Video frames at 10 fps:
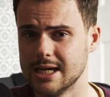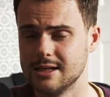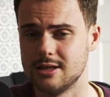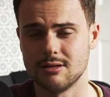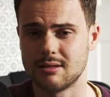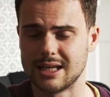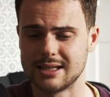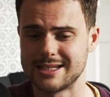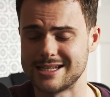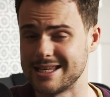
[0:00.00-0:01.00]
Do you think
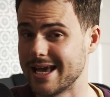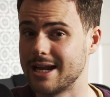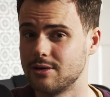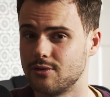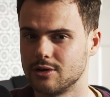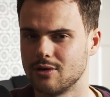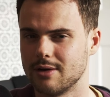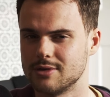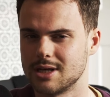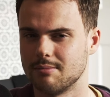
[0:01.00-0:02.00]
this is the end for Creative
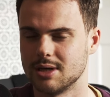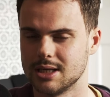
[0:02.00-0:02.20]
Assembly